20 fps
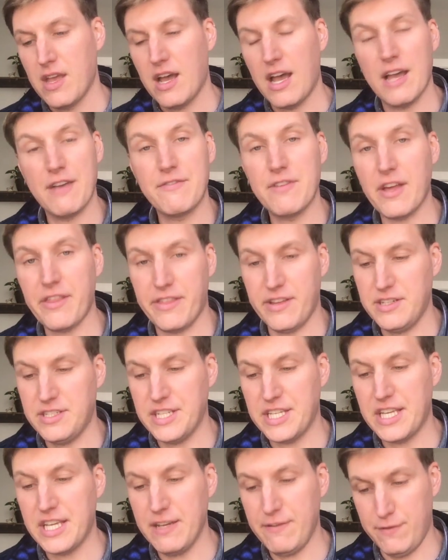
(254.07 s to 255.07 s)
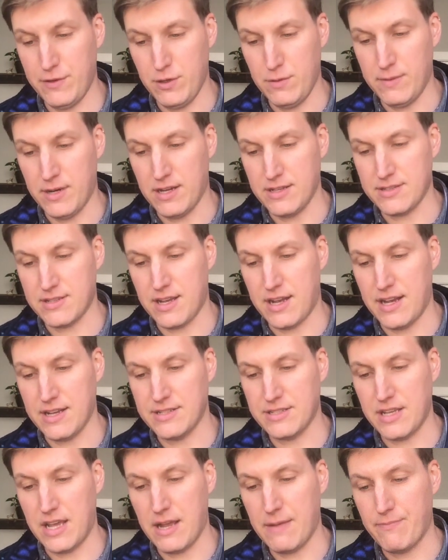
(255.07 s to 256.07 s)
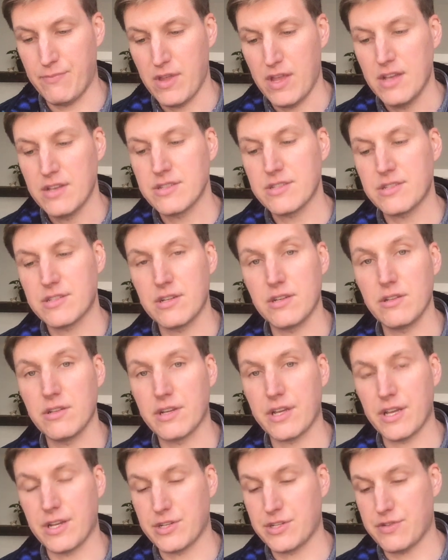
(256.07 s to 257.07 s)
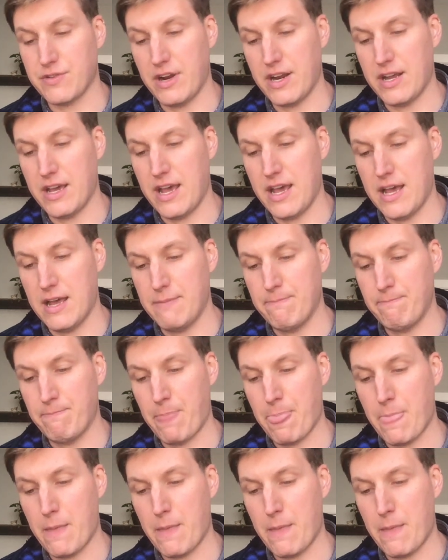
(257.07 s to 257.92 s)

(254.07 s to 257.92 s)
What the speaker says: I have nothing to give you, Bonza, I say, still looking straight ahead.